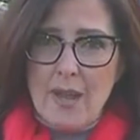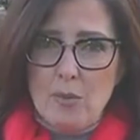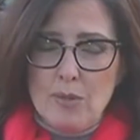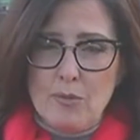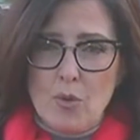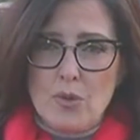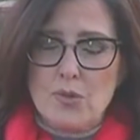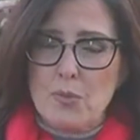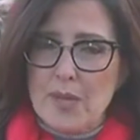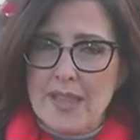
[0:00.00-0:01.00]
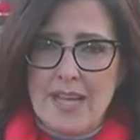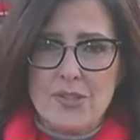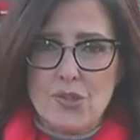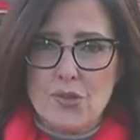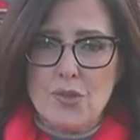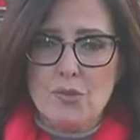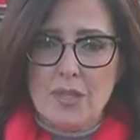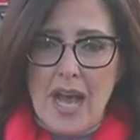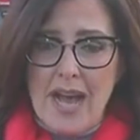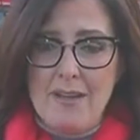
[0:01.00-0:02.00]
We'll, of course, bring that to you
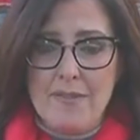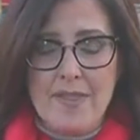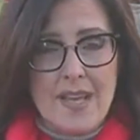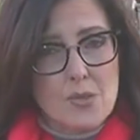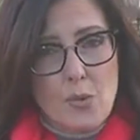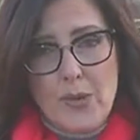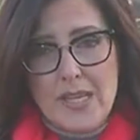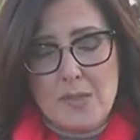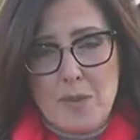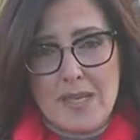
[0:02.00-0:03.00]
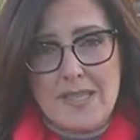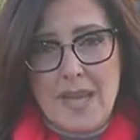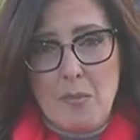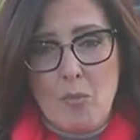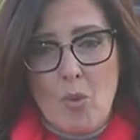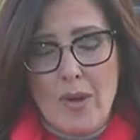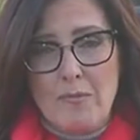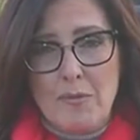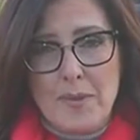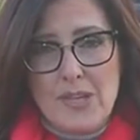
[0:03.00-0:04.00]
live, and that's where we expect to get more
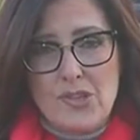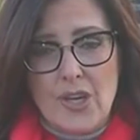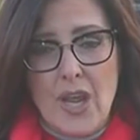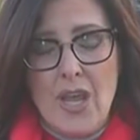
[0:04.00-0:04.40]
information.